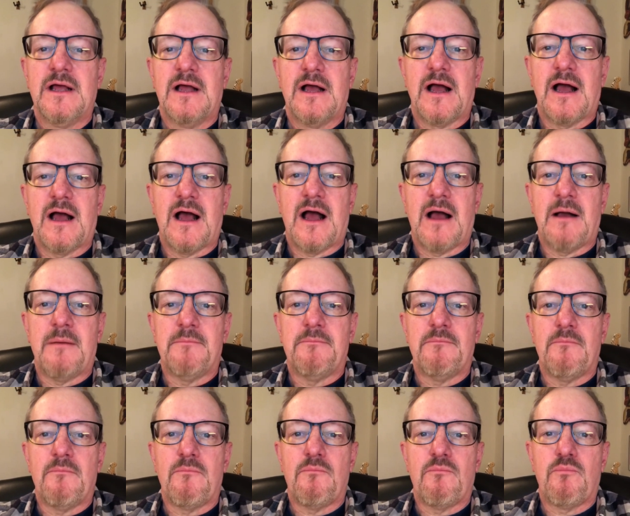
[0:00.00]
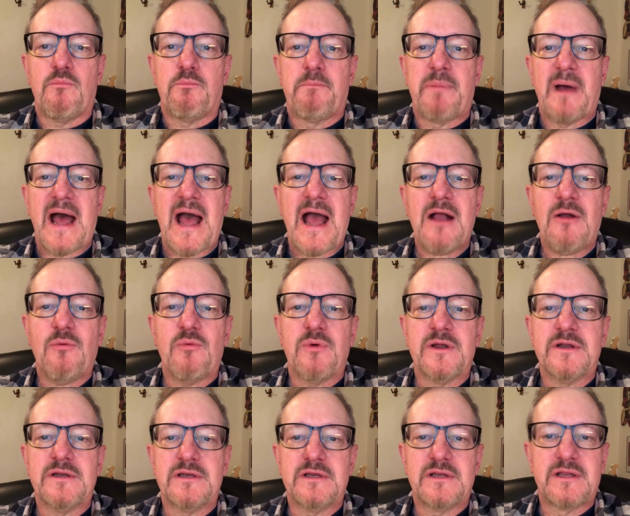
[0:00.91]
Um, Back
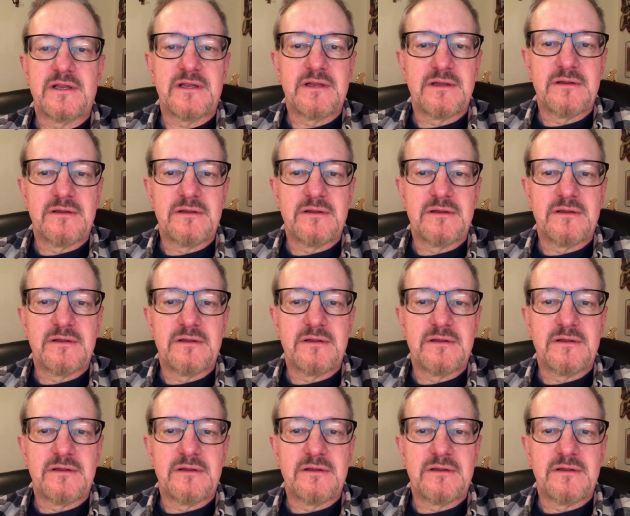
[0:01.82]
when